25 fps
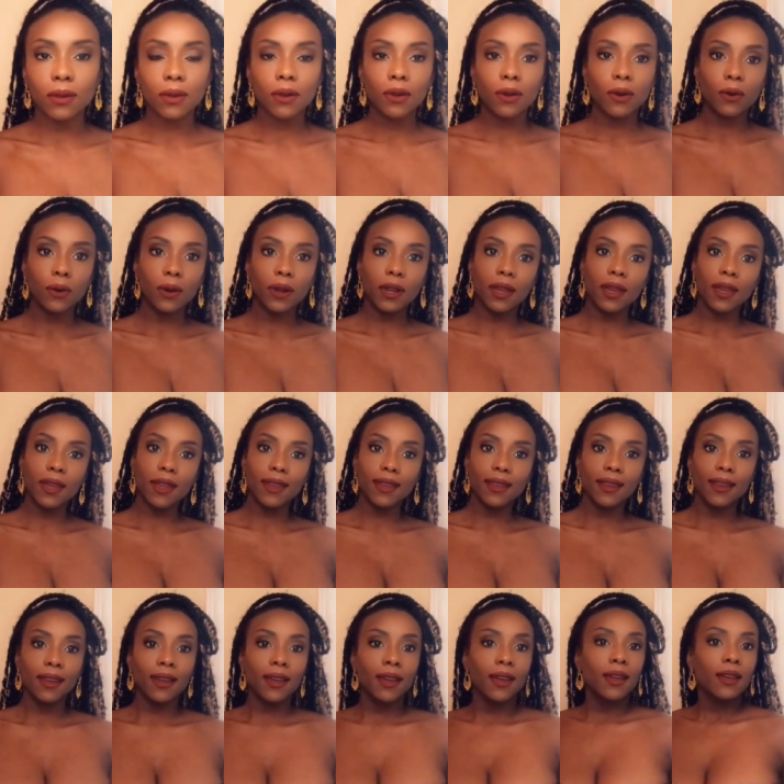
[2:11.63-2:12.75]
Okay,
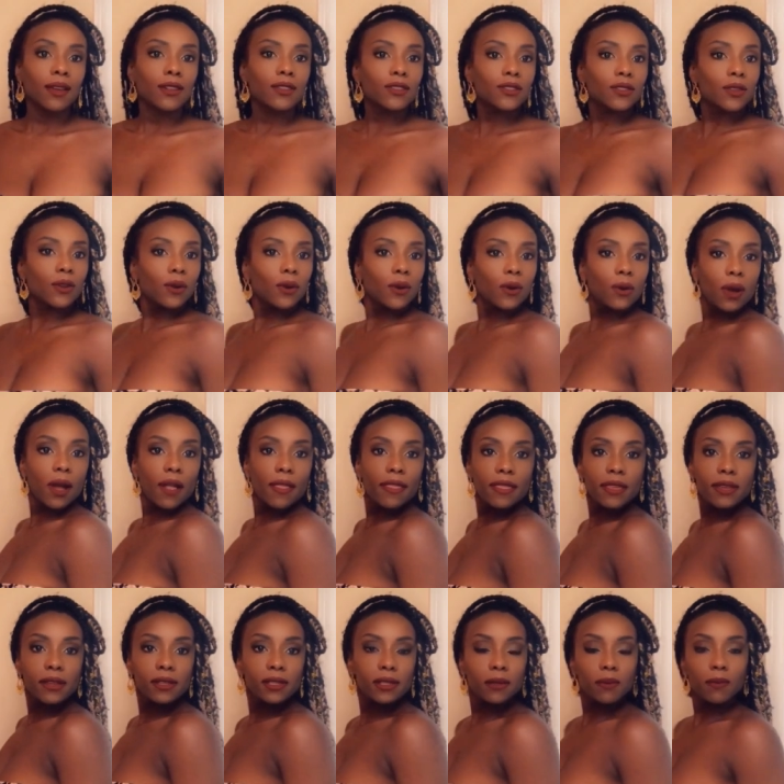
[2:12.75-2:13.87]
so
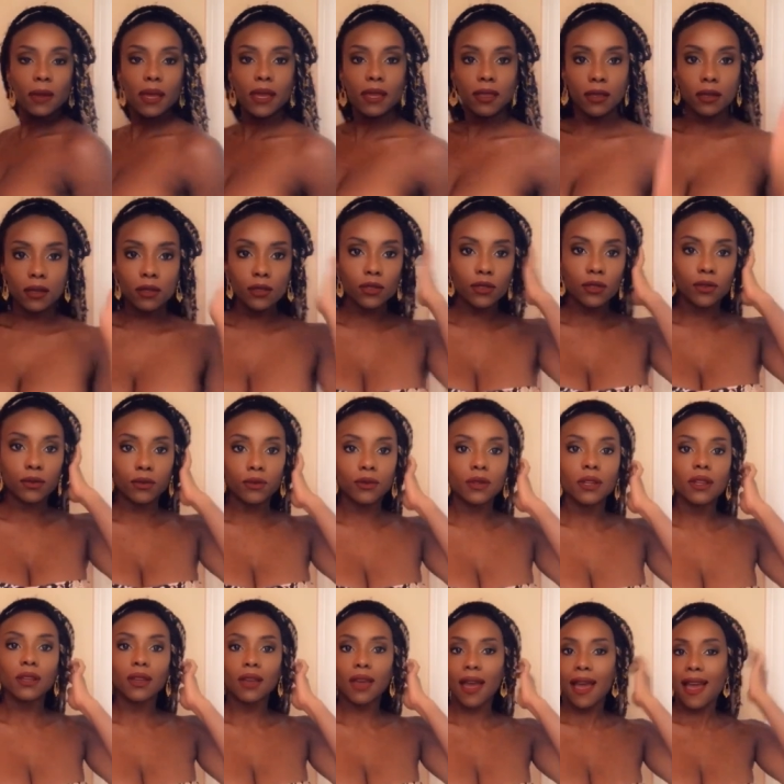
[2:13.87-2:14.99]
this bathing suit
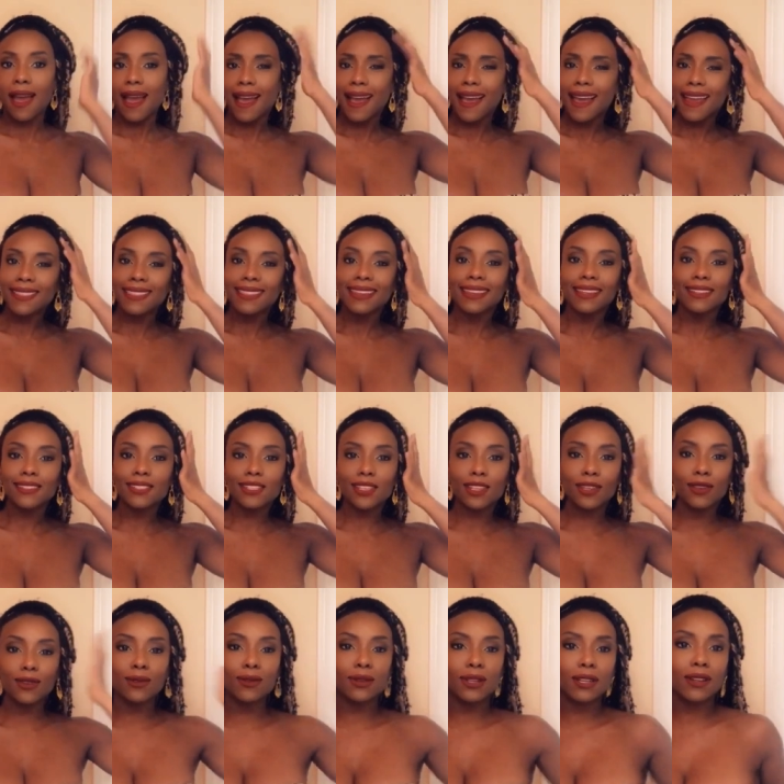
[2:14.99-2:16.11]
I think it's
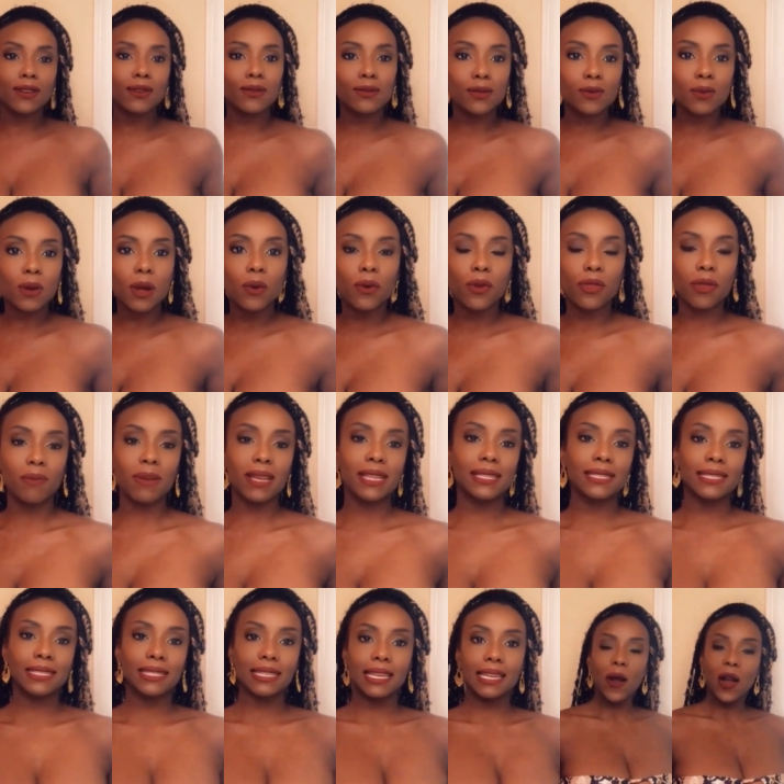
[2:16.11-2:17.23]
cute. It goes well with my
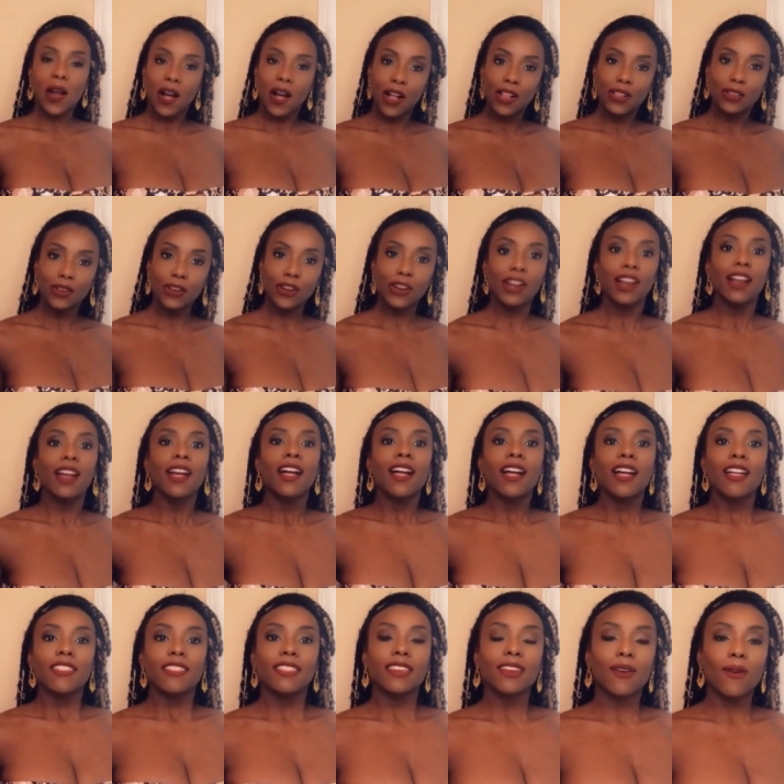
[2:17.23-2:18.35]
skin color.
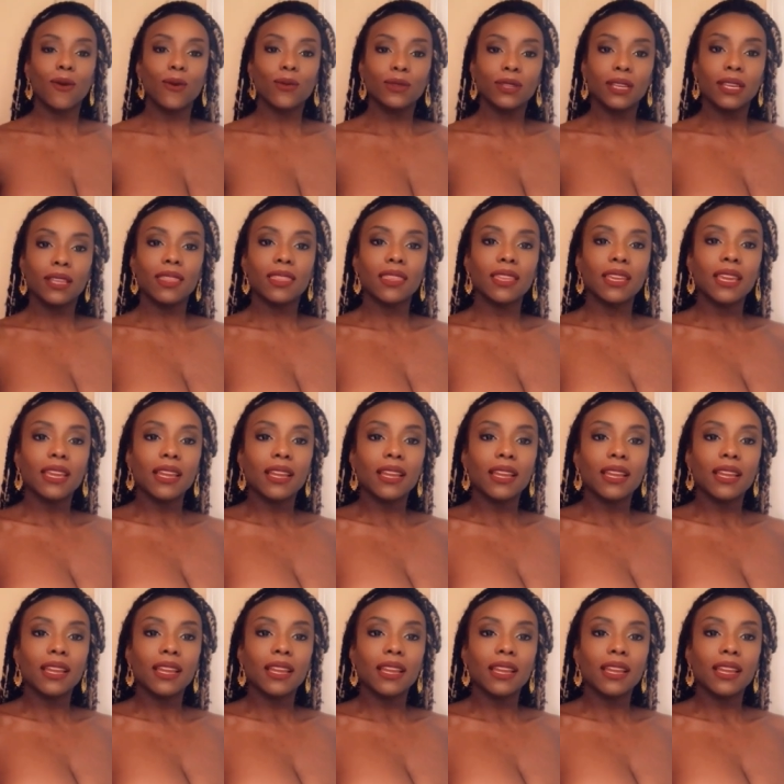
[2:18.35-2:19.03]
The only thing